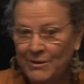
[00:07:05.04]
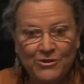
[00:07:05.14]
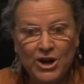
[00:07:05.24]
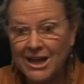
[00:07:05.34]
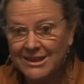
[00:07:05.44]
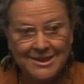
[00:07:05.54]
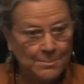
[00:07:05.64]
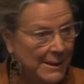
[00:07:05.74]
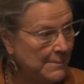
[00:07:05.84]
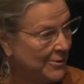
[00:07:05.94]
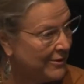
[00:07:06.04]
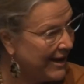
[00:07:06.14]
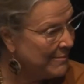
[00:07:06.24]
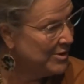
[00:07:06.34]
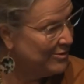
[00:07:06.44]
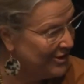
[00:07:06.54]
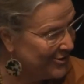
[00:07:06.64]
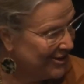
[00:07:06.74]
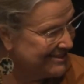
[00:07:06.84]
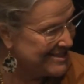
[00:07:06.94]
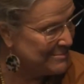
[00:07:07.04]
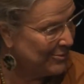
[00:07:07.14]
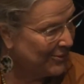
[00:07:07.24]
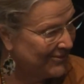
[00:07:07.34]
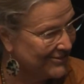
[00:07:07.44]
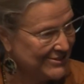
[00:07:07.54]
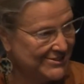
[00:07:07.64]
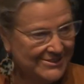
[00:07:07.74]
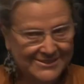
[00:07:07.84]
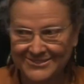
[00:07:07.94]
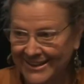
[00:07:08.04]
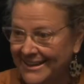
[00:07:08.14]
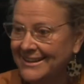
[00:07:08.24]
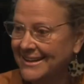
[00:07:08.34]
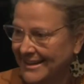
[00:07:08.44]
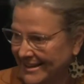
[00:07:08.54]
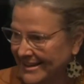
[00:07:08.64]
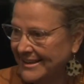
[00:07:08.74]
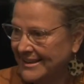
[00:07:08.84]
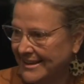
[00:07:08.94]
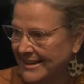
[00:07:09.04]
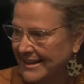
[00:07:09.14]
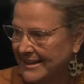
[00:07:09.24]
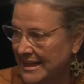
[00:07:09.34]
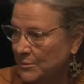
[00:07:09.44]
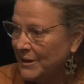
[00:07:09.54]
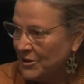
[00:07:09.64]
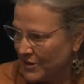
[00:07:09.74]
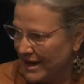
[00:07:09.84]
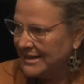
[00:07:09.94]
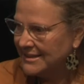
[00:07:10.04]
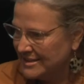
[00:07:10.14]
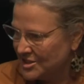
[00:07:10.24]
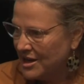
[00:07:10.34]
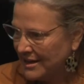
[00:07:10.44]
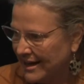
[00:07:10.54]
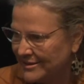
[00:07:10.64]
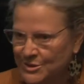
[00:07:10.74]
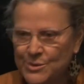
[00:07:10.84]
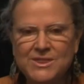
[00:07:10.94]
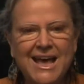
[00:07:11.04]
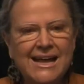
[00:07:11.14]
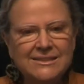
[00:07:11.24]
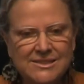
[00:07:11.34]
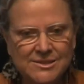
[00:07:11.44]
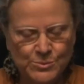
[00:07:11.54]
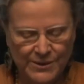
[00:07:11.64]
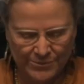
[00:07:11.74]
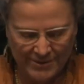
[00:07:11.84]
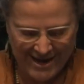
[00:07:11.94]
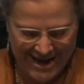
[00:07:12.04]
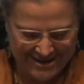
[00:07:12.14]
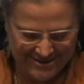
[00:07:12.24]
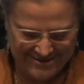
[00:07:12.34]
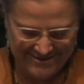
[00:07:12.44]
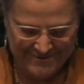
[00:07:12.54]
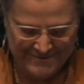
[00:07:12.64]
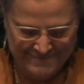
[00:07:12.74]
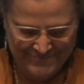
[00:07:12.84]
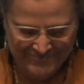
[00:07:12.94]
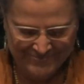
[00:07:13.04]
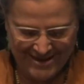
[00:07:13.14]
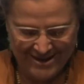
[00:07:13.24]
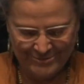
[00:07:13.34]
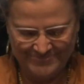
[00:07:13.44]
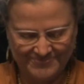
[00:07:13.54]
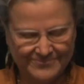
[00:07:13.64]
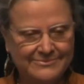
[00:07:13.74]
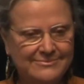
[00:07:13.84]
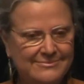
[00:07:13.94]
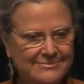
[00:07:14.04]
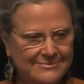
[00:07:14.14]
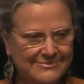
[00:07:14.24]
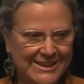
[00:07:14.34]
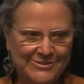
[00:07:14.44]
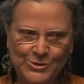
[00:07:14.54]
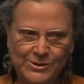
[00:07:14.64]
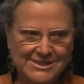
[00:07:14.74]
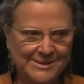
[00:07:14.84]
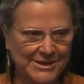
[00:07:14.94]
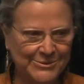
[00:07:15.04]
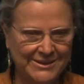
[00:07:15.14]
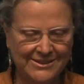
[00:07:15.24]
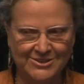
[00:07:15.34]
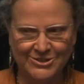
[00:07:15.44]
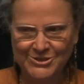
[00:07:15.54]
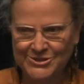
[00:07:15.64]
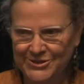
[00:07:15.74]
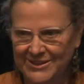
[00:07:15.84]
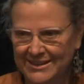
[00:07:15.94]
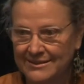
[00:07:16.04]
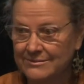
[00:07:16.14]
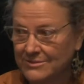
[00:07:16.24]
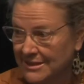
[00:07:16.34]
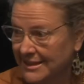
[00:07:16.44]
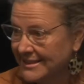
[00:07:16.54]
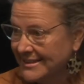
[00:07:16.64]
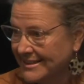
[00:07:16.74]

we forgot that the people can't move across the borders, right? And then we created this hothouse. So that's where we're at. Now, of course, I'm here with a good news story. Really?